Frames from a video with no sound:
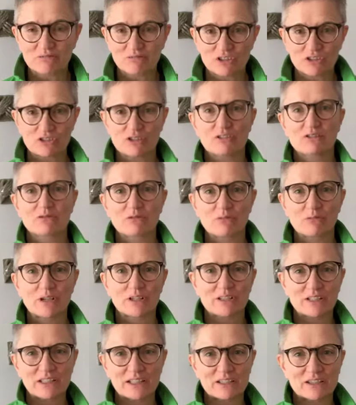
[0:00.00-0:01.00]
You just don't
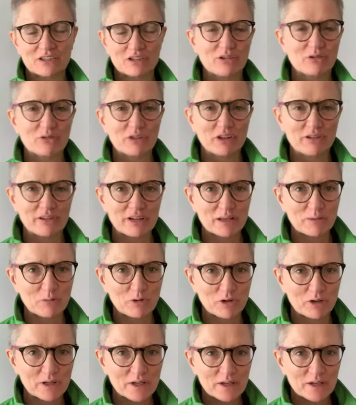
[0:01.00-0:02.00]
want to go there anymore.